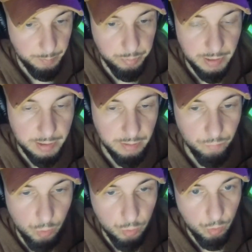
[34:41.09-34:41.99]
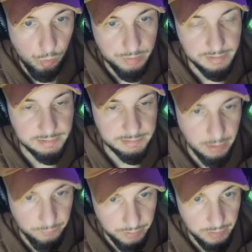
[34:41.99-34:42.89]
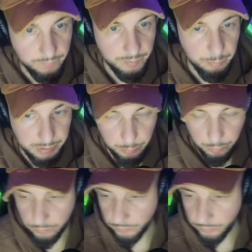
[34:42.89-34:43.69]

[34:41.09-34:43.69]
played a role called the servant of the people.